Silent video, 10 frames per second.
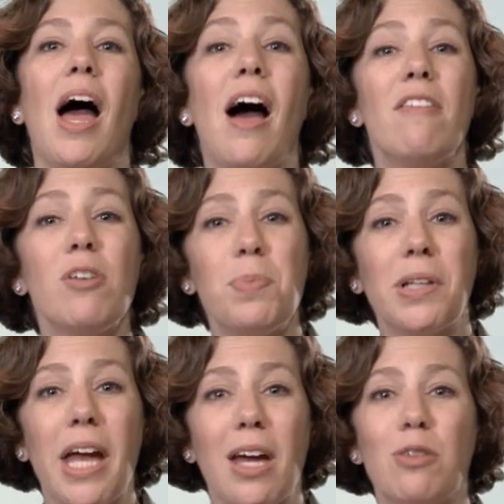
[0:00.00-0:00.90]
Have a
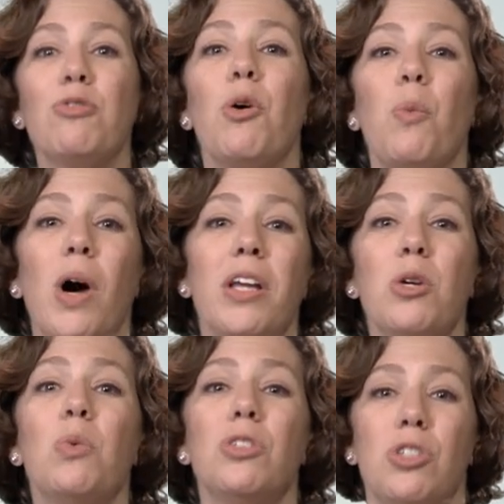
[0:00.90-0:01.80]
plan for what
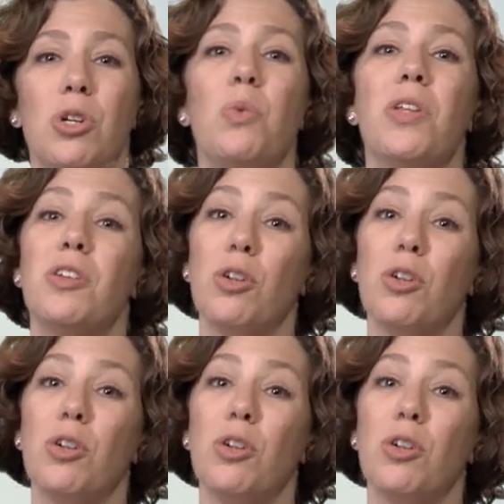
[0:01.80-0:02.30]
you will do with